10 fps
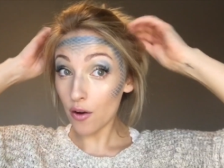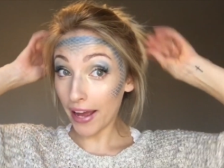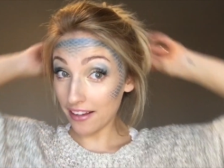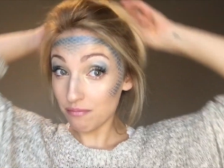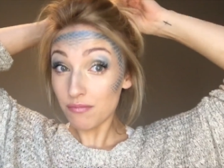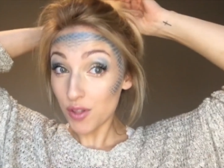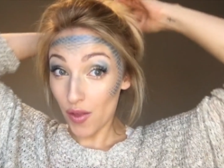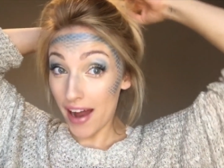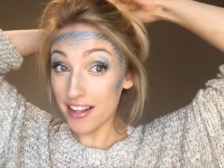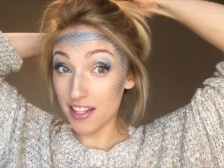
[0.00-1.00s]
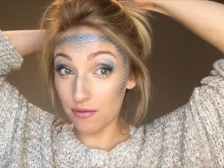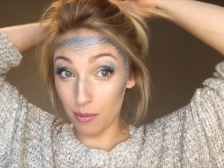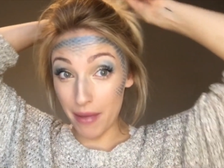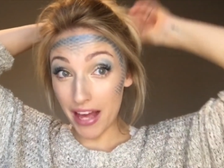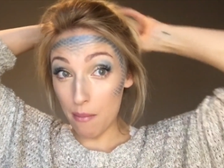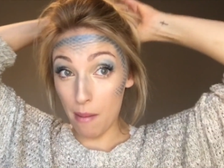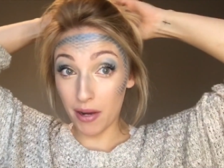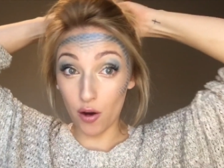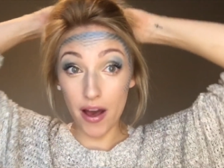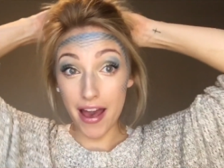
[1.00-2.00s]
Okay, so that is it for makeup. I'm
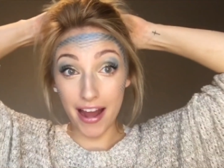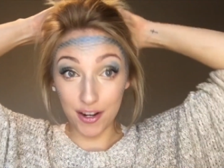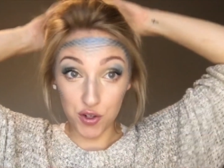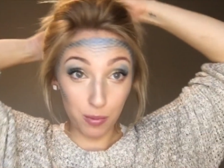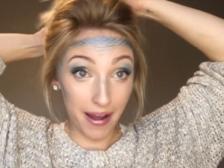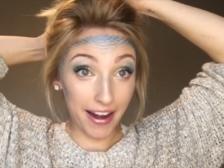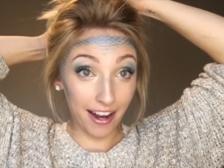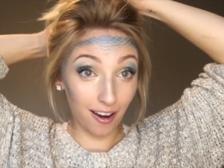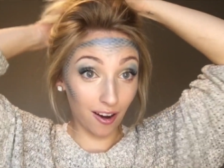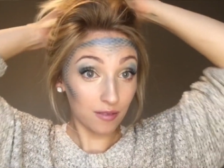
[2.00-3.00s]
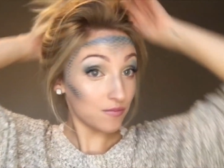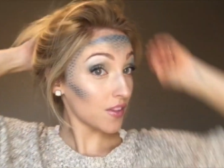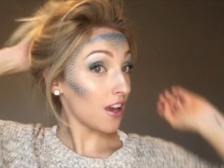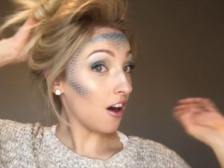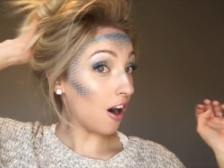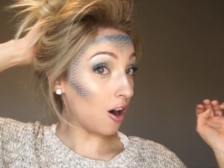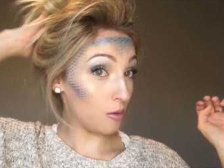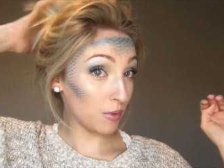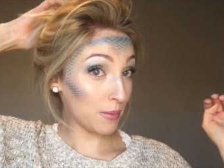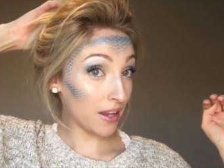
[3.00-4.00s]
going to go ahead and do my hair
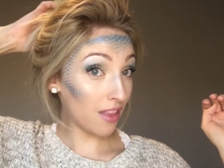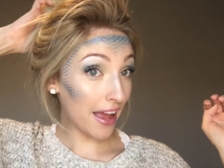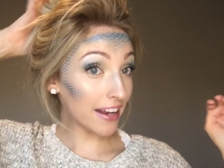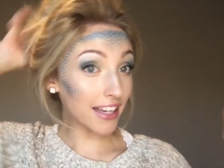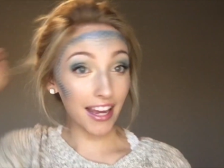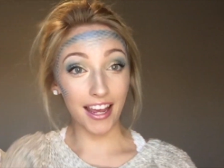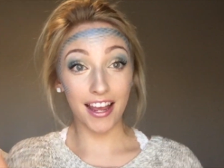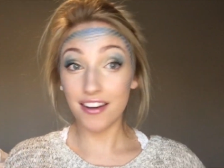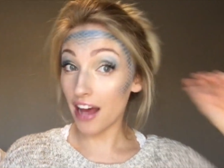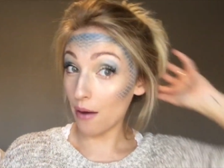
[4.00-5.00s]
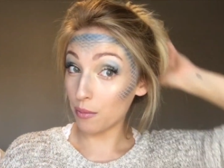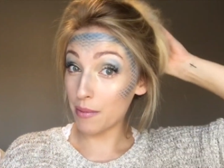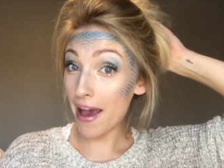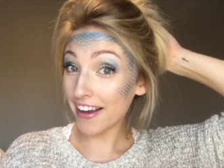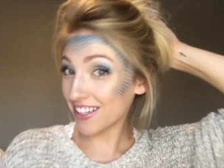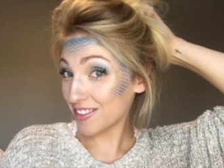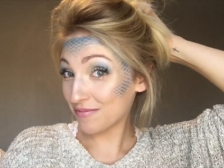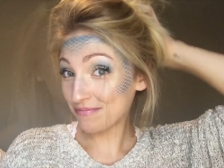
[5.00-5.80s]
all mermaid-like, and I will be back.